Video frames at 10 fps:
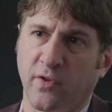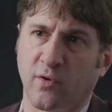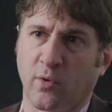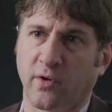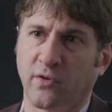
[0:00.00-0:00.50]

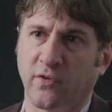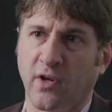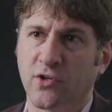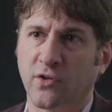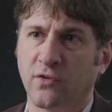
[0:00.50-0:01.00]
within
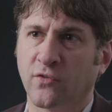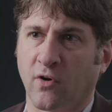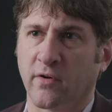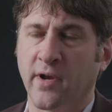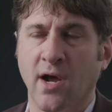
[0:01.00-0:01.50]
organizations
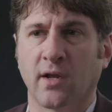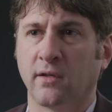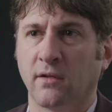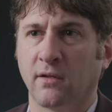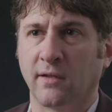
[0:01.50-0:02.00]
are
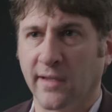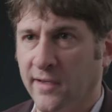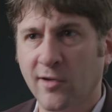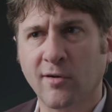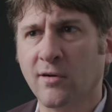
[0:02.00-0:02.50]
not
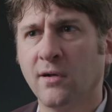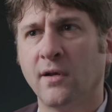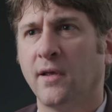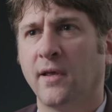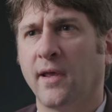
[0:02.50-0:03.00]
linear,
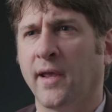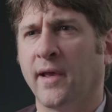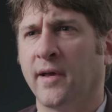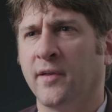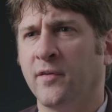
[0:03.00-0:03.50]

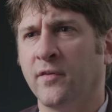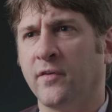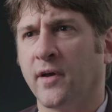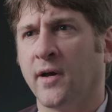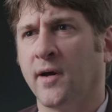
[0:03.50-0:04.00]

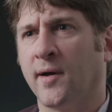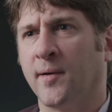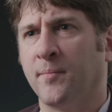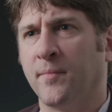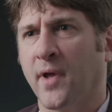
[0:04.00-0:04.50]
and
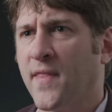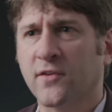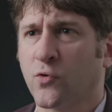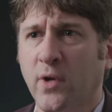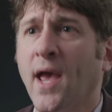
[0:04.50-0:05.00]

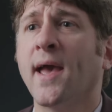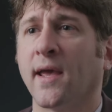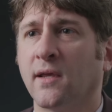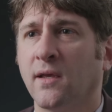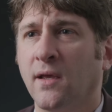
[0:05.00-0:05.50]
that's
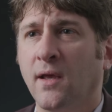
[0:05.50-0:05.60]
okay